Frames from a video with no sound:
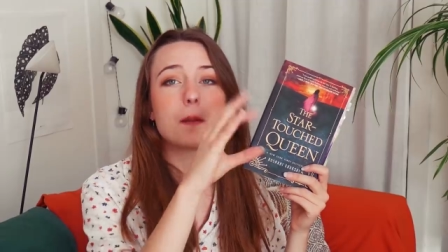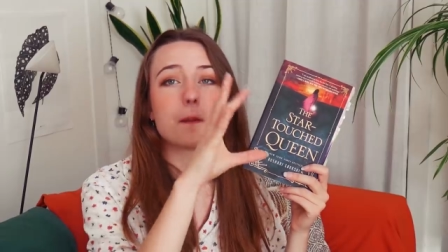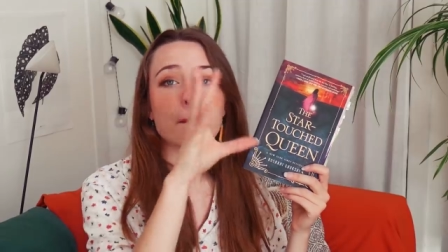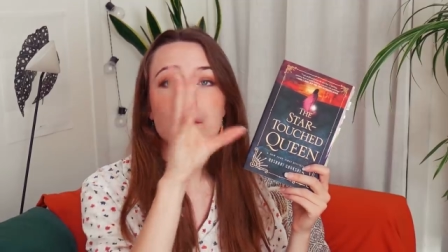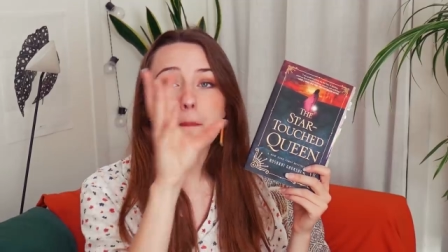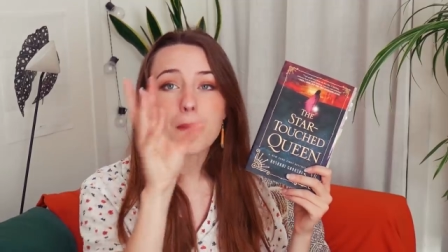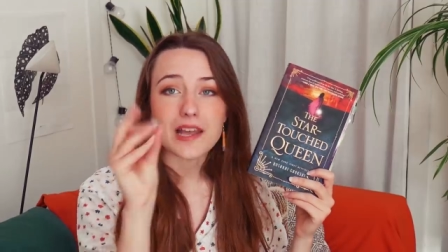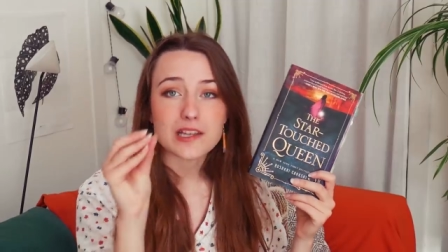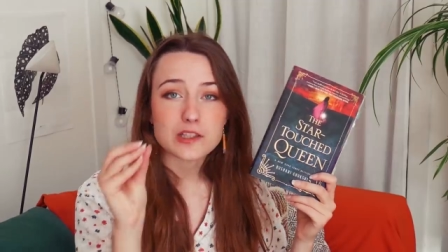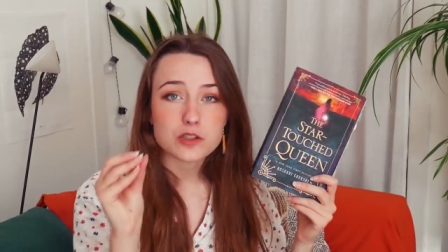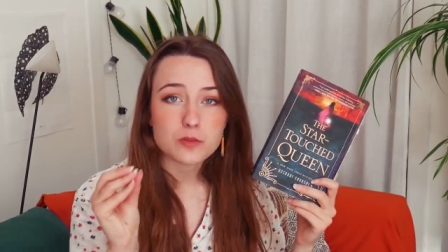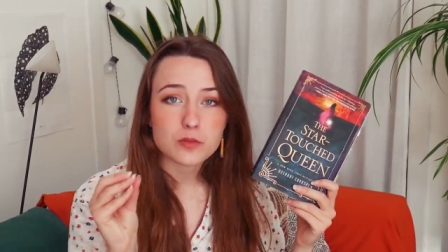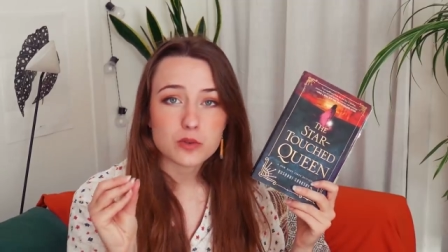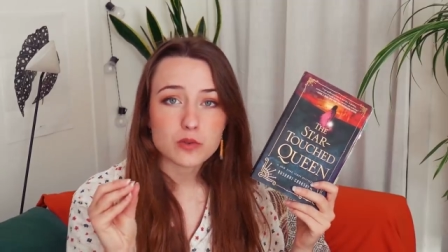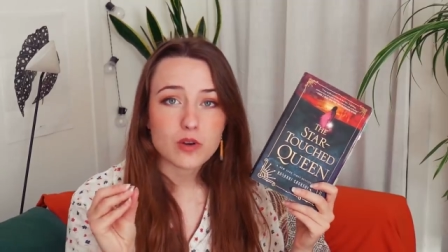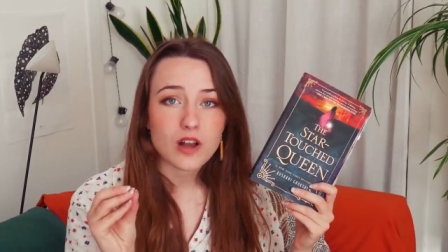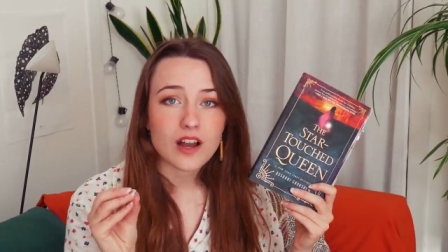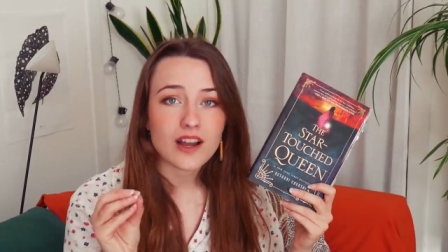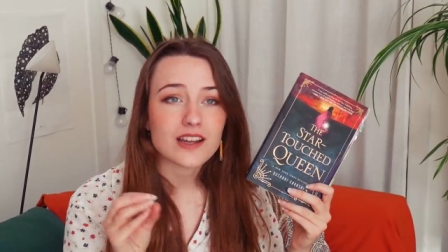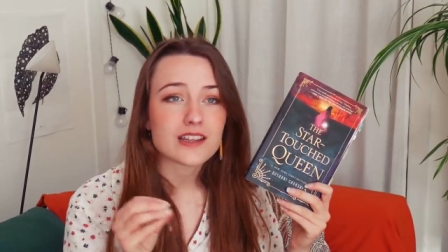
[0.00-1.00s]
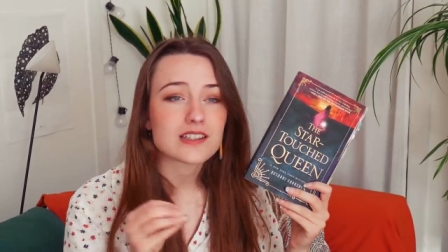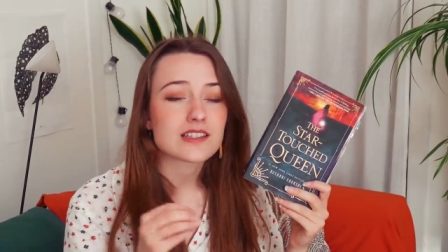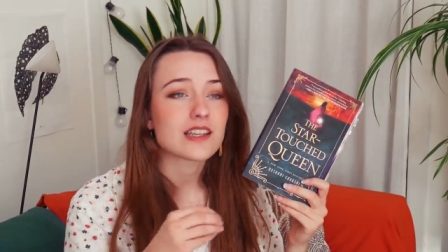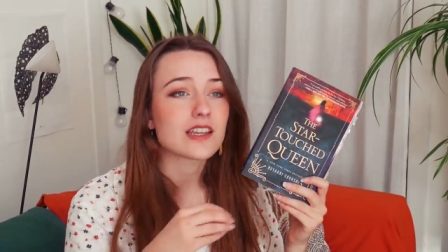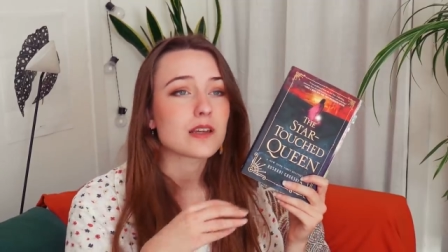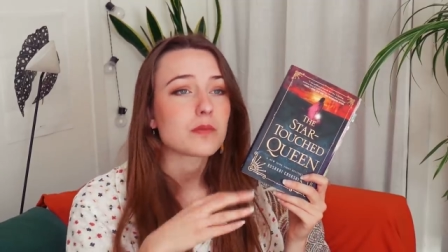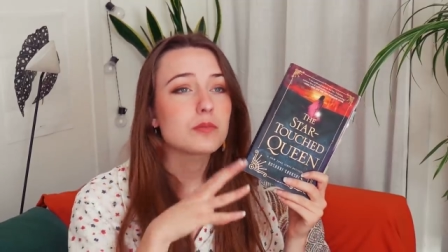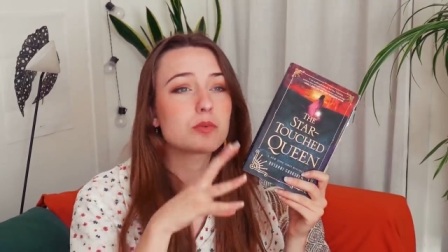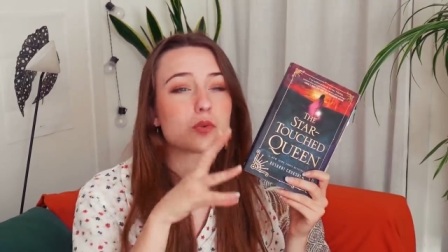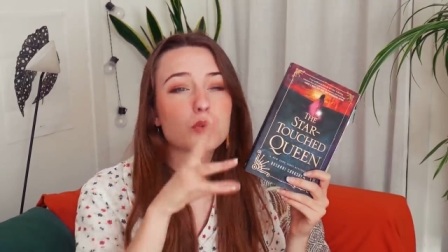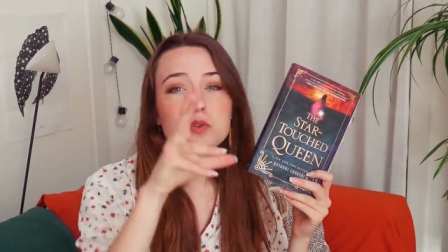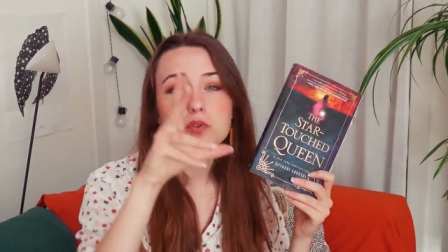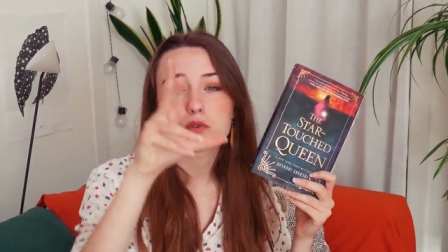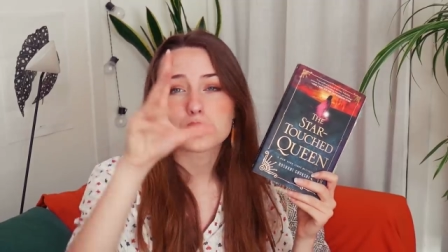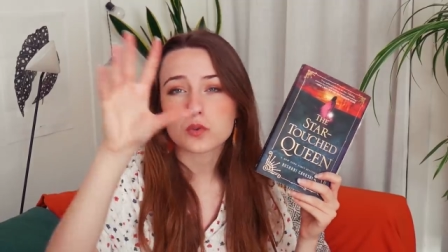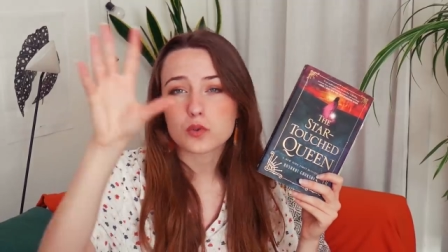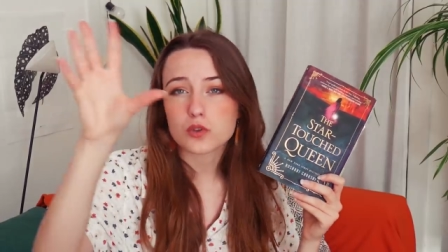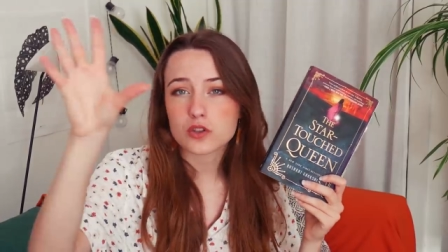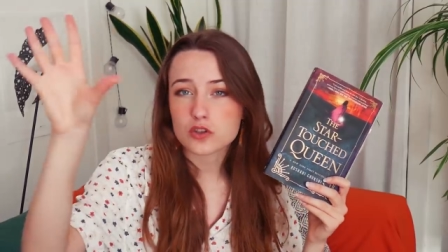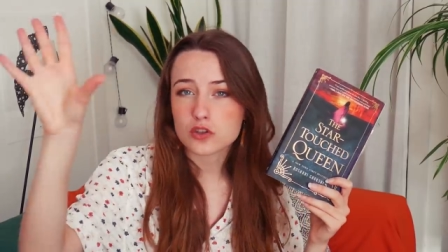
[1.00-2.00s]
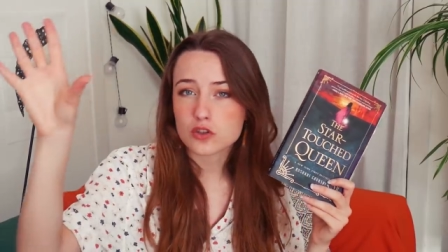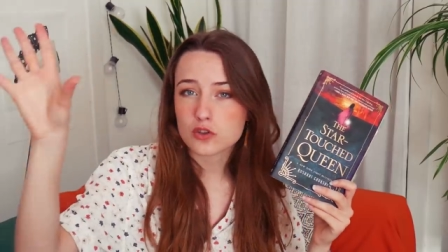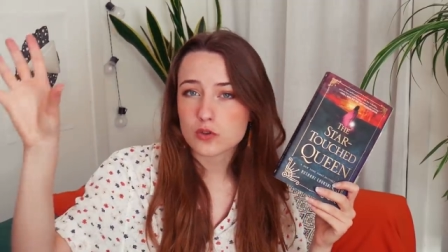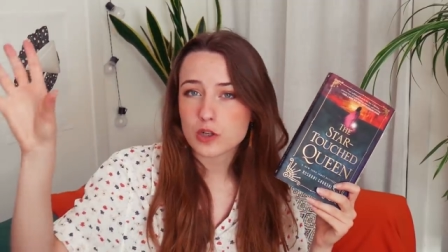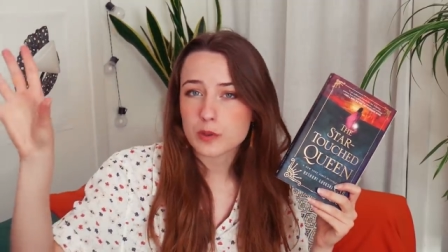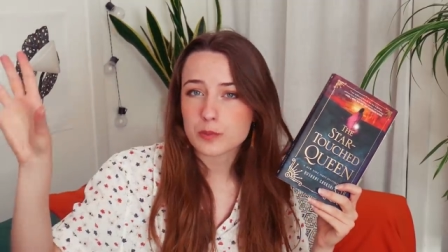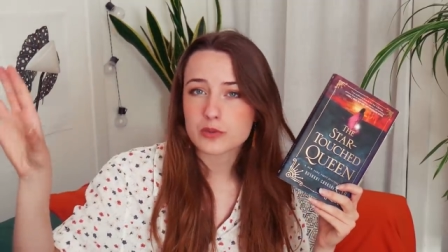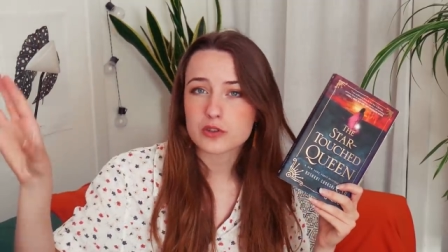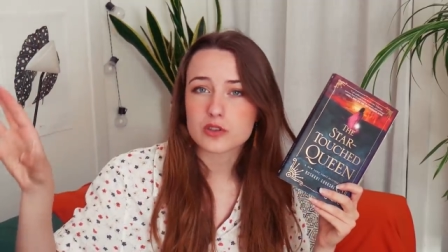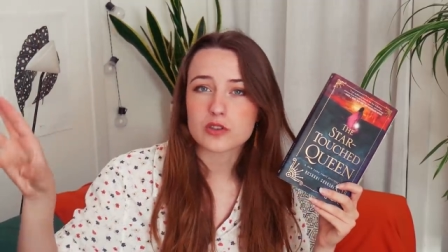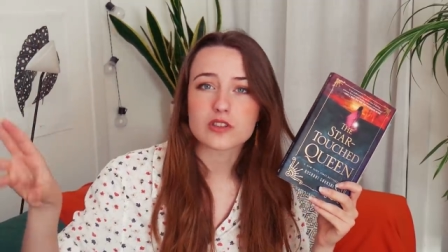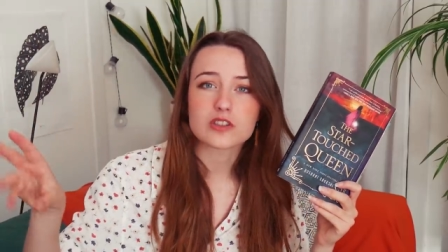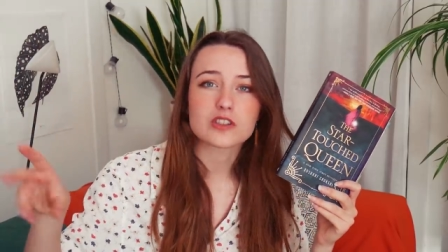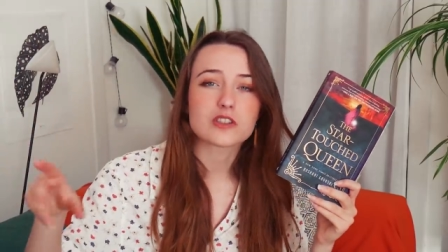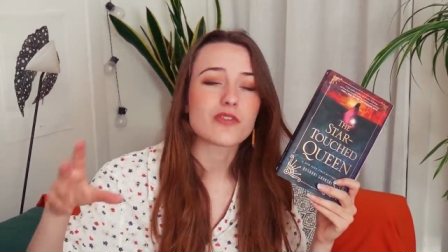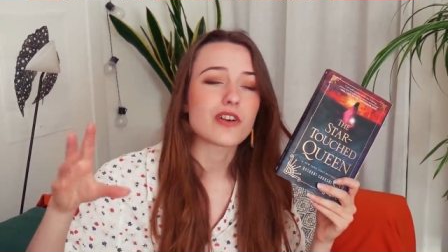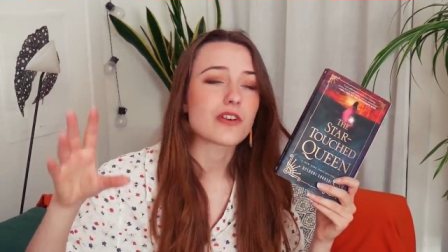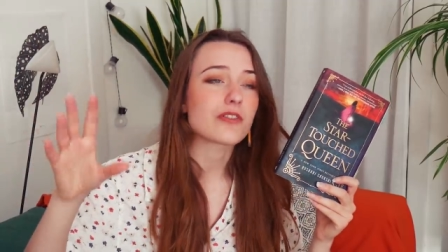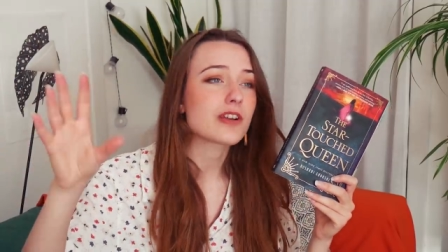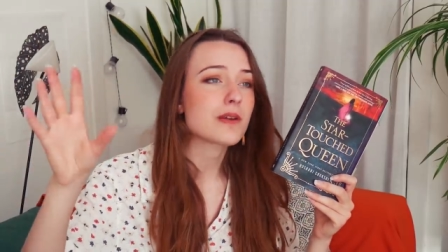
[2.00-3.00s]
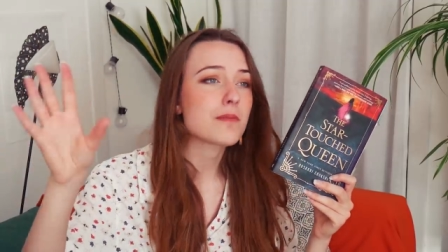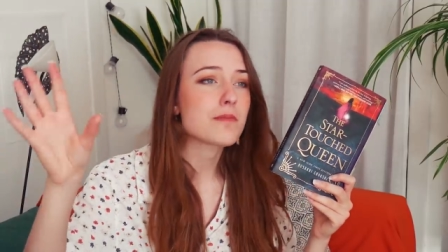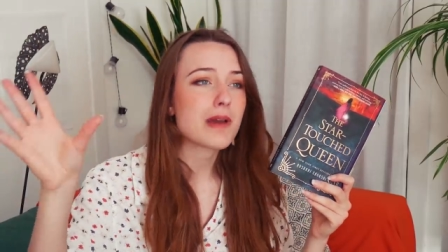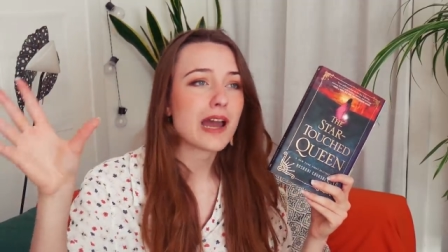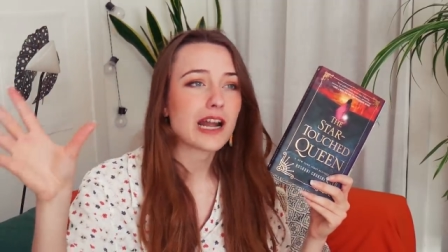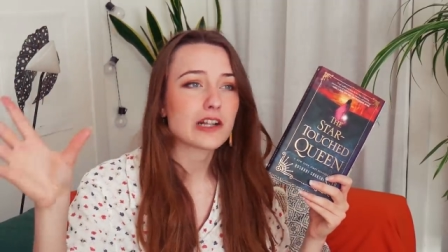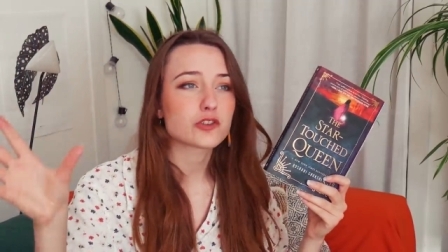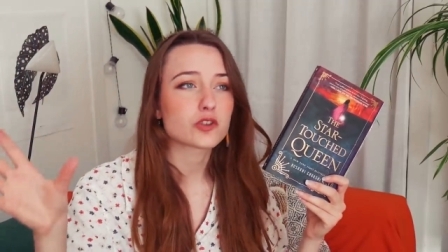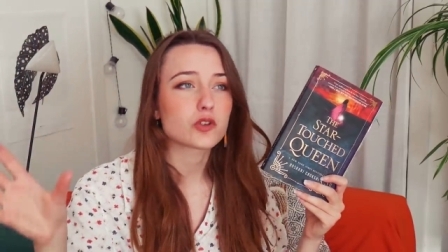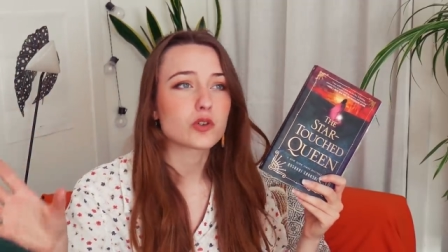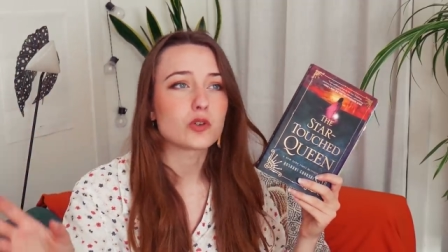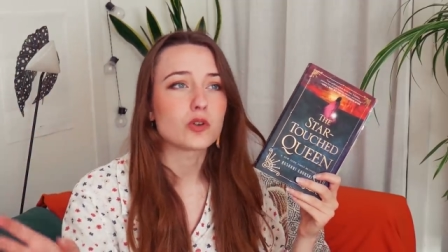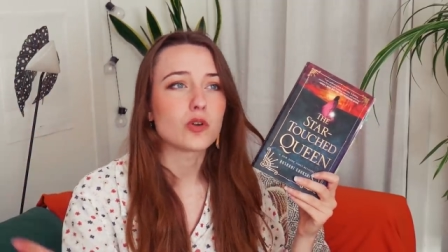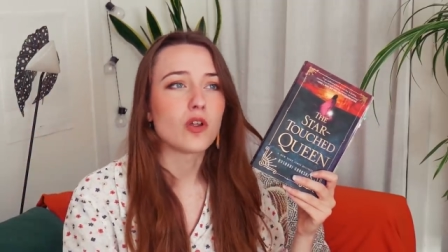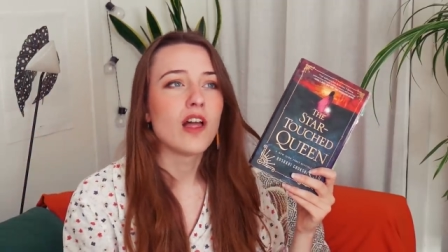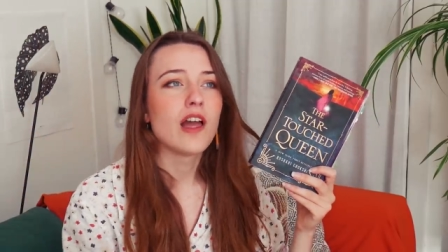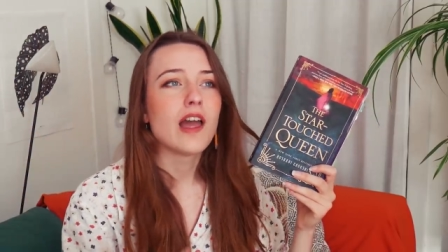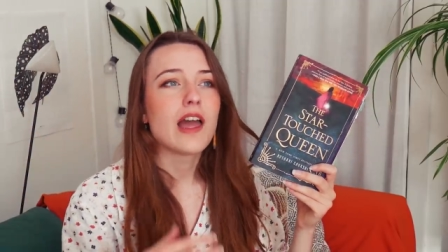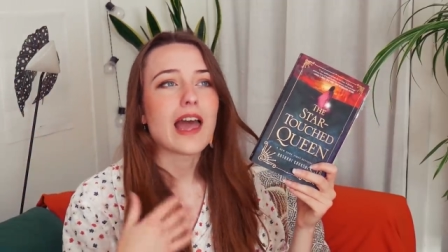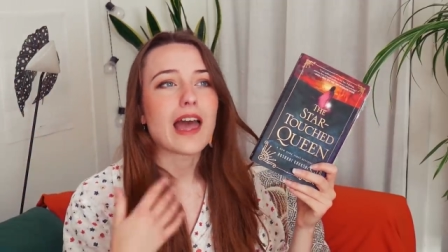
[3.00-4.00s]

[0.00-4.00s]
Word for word: mesmerizing, beautiful descriptions, very magical,